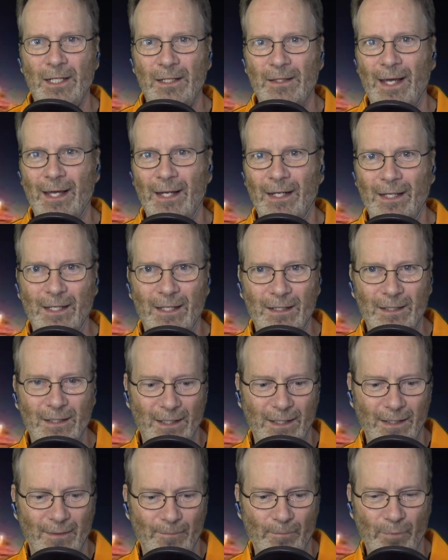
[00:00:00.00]
that can
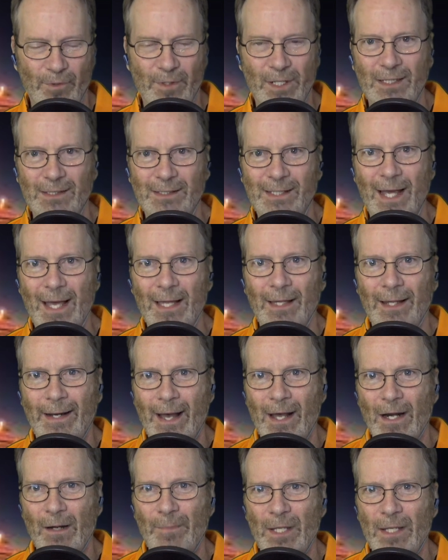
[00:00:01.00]
uh, bring talent
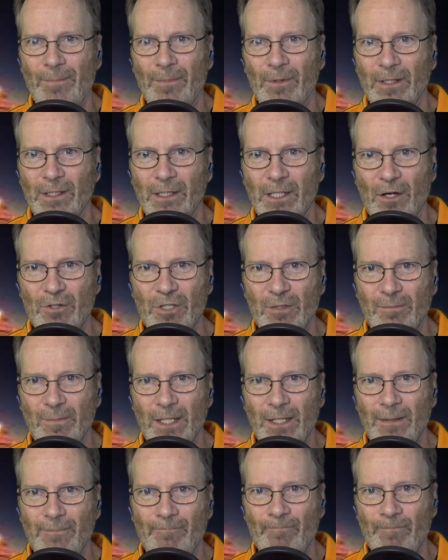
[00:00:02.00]
out of people and coach them
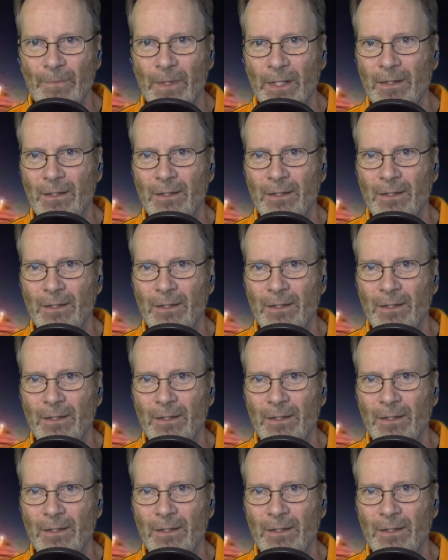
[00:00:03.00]
up.